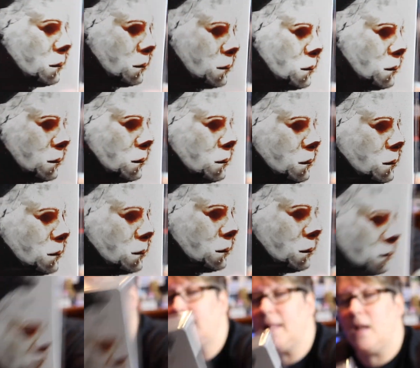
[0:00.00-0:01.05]
Not crazy
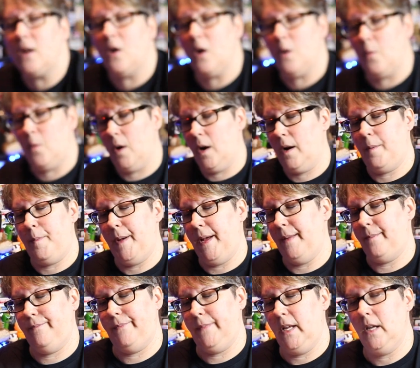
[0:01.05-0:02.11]
about that artwork,
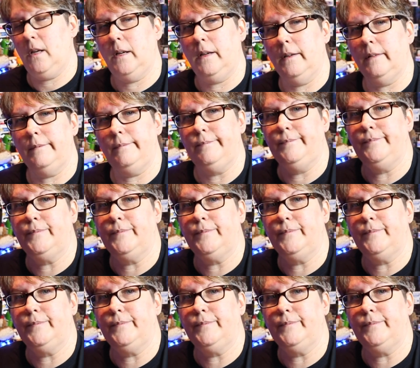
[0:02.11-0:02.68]
but you know,